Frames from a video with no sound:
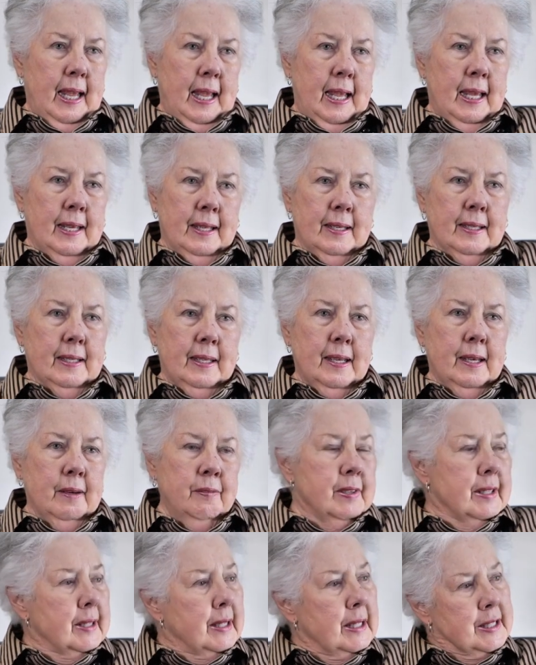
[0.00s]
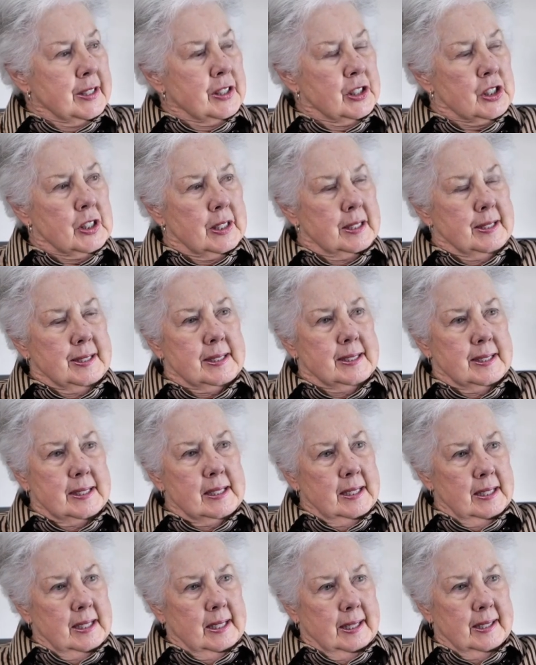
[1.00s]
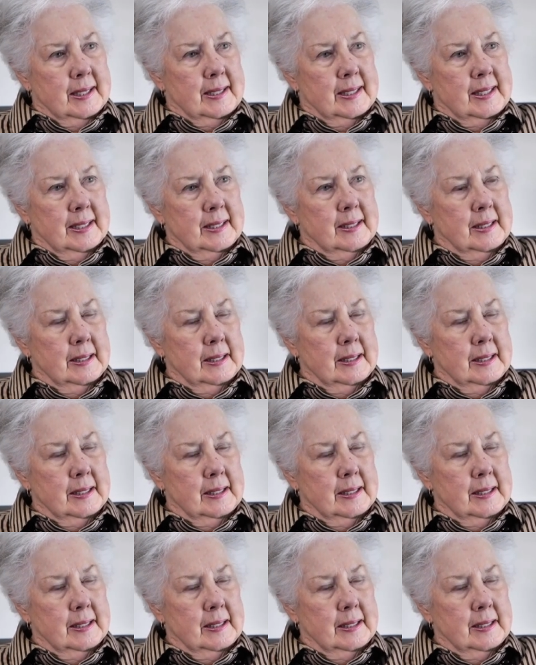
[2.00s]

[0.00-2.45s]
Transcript: And everything she did